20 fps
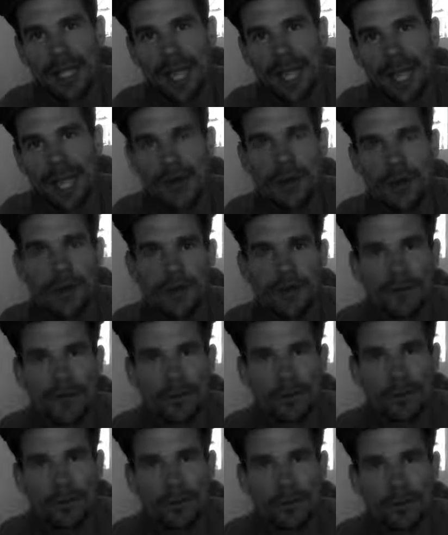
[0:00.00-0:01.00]
Everyone at the
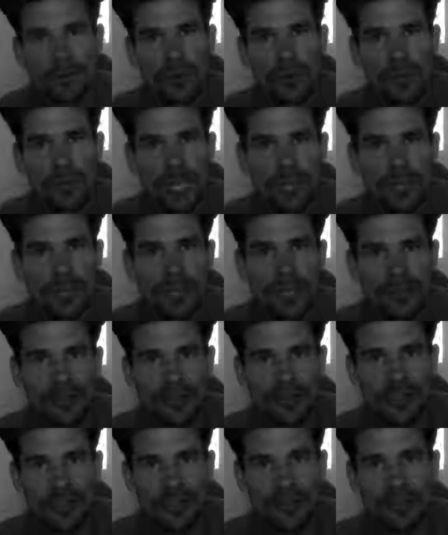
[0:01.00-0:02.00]
festival who came
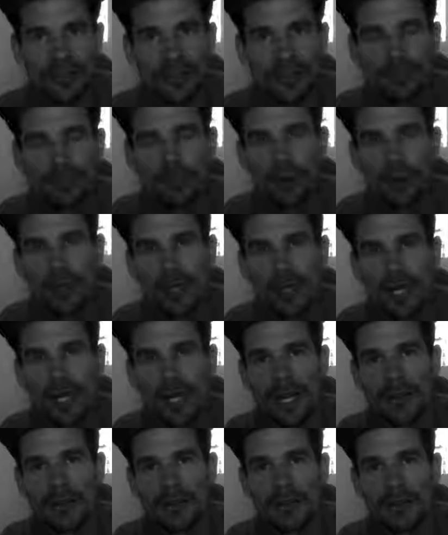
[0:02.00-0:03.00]
last year was disappointed in
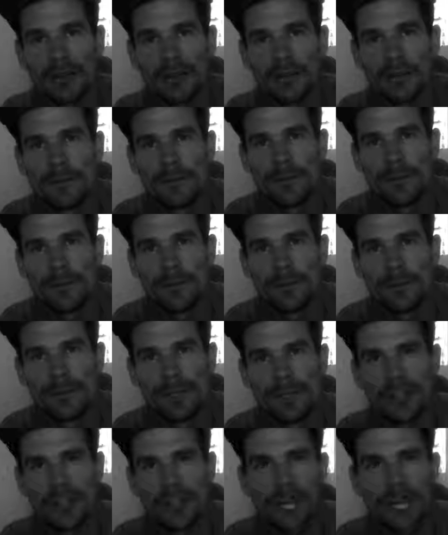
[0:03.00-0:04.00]
how
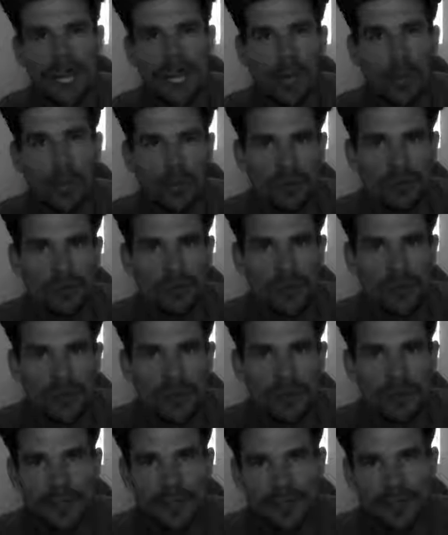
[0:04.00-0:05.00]
Freelee's heart wasn't really in
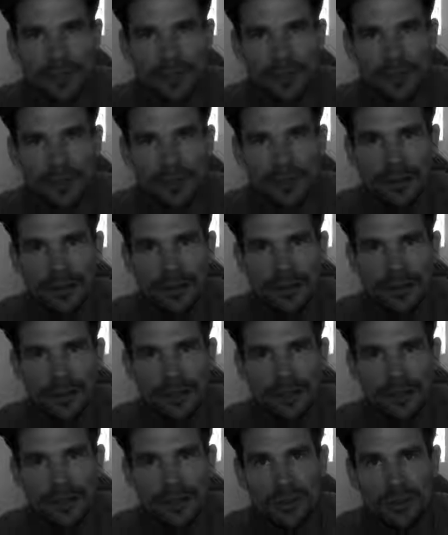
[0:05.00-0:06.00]
the event.
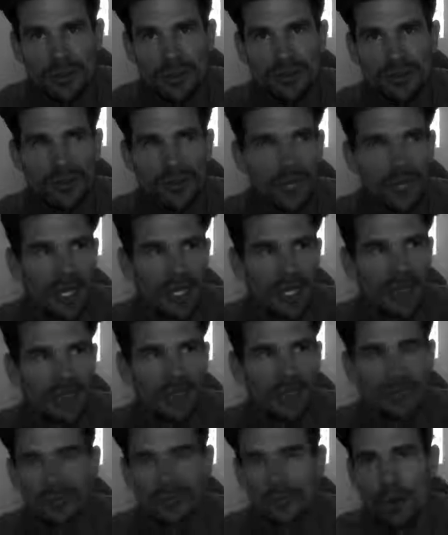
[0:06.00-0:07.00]
You know, she was just there
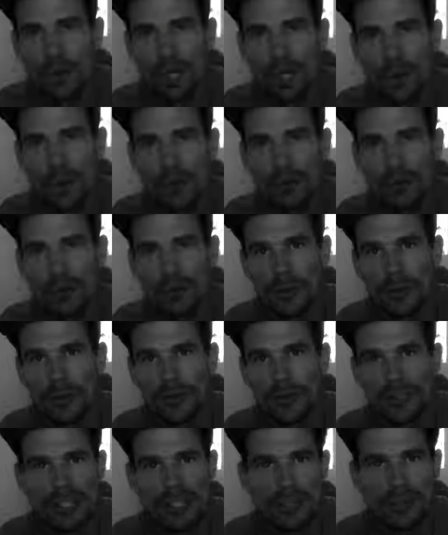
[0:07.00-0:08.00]
to hook up with Robin,
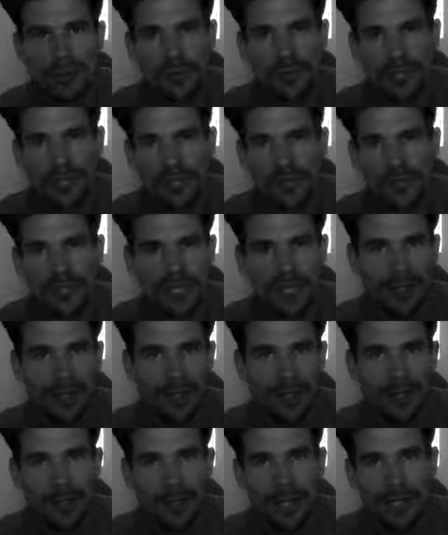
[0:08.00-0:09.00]
to show her face, hang out
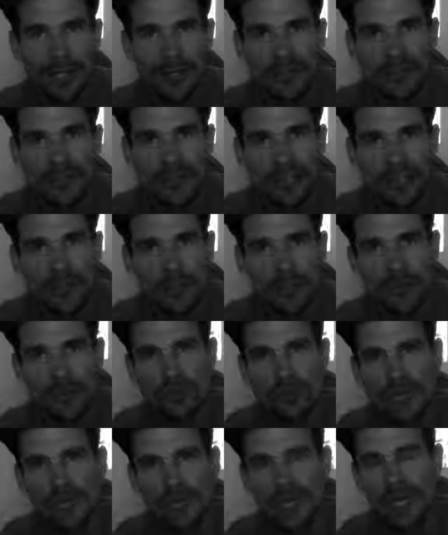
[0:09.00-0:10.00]
with her buddies. She
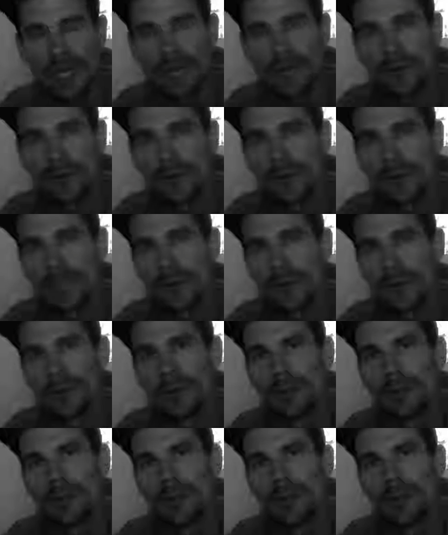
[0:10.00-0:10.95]
wasn't really there for new people.